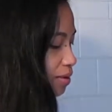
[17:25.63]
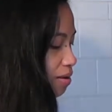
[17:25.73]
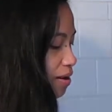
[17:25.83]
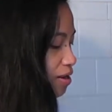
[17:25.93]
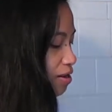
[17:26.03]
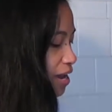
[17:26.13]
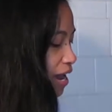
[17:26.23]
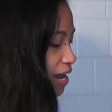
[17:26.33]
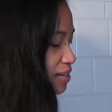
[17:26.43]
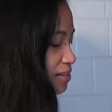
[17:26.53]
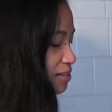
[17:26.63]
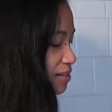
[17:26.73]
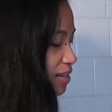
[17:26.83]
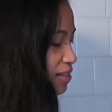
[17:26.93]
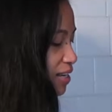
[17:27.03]
All right, you guys,
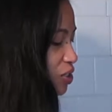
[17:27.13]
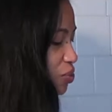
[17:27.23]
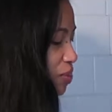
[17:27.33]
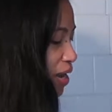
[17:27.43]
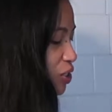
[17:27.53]
this is my